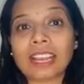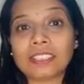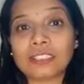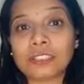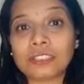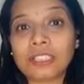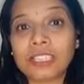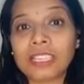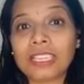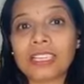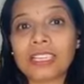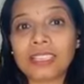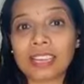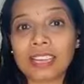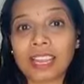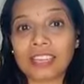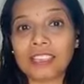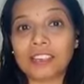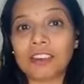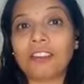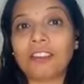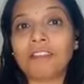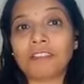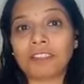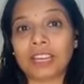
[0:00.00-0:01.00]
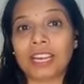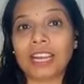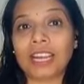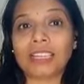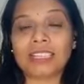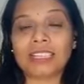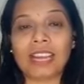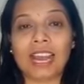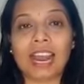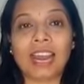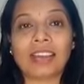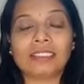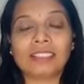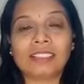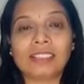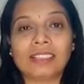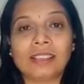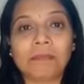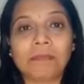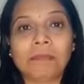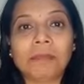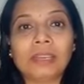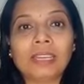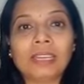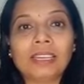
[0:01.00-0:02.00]
actually kind of attracts
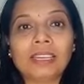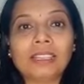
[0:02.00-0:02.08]
them.